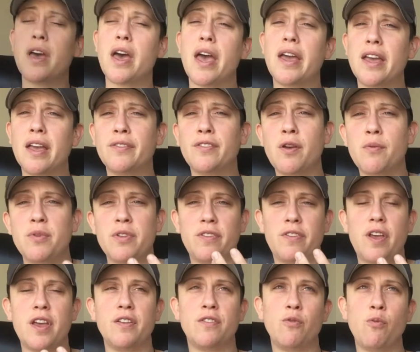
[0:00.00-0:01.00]
I guess I would
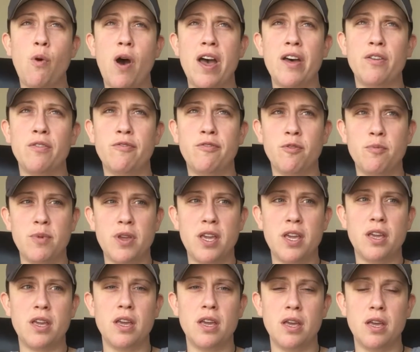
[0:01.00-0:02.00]
say it's wild for
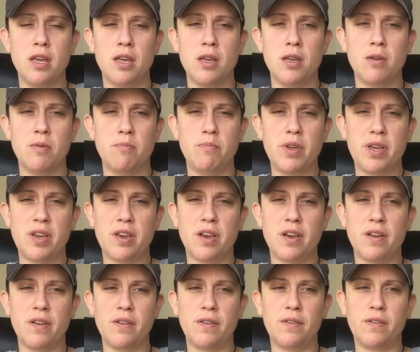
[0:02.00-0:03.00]
me
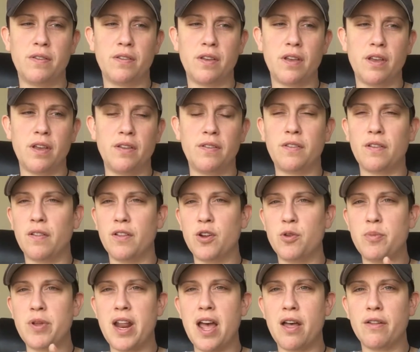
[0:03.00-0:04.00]
because it's a
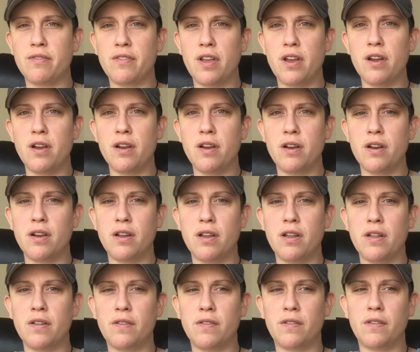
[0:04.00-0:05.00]
little bit out there.
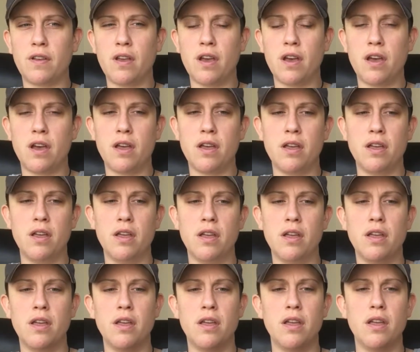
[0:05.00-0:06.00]
It
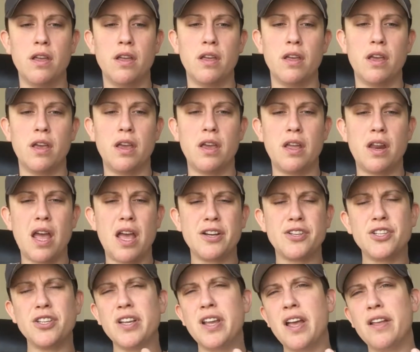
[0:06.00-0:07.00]

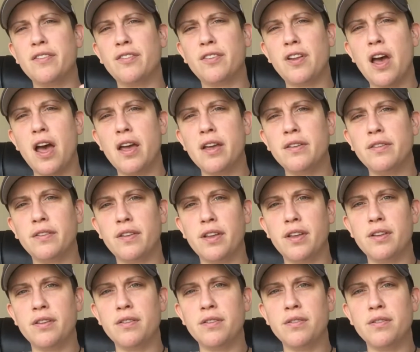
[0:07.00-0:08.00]
actually has ties
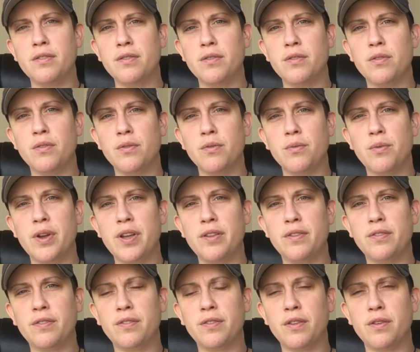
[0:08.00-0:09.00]
in
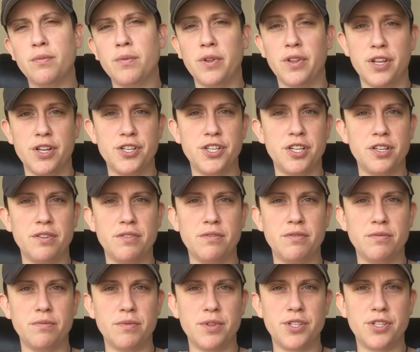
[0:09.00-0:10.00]
with
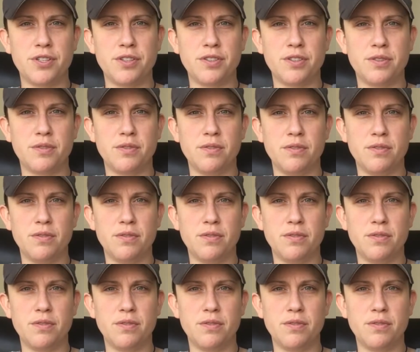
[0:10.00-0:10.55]
religion, which is